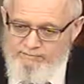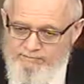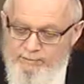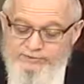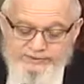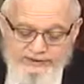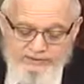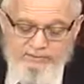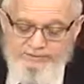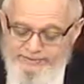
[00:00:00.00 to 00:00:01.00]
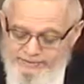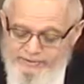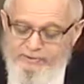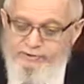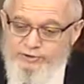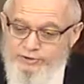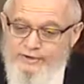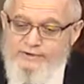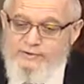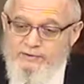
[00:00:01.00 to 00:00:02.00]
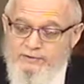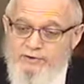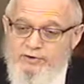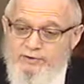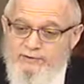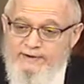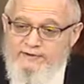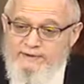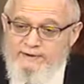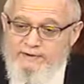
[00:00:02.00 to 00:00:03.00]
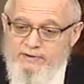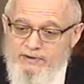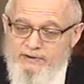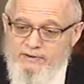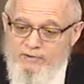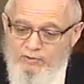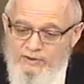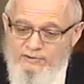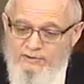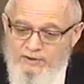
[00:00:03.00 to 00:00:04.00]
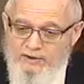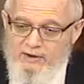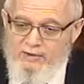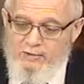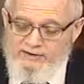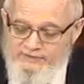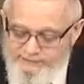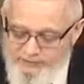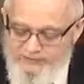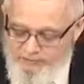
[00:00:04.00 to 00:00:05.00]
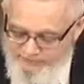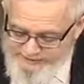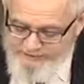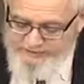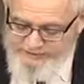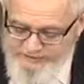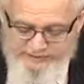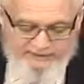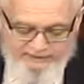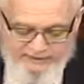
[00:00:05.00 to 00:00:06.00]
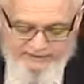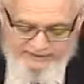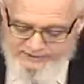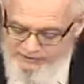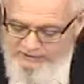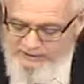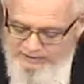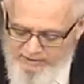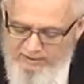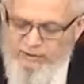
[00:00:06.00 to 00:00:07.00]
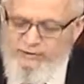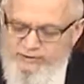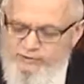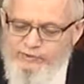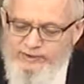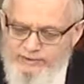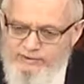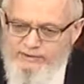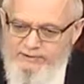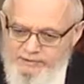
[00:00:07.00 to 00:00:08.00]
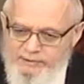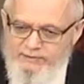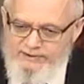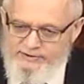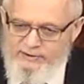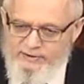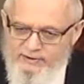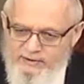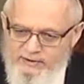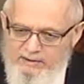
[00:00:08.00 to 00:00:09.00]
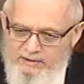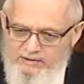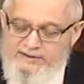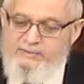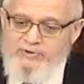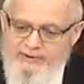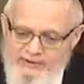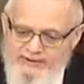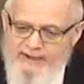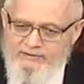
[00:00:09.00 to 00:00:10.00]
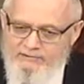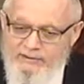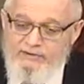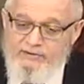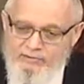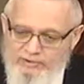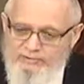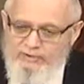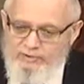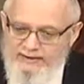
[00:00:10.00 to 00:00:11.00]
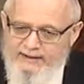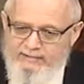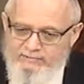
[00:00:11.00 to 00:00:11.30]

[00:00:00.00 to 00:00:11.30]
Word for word: We'll see in a moment. Could you transfer? Could you transfer it onto coins once you've trans, we'll see, we'll see the various halachas relating to this, which you're asking. Simply, you can. On a Torah level, you can.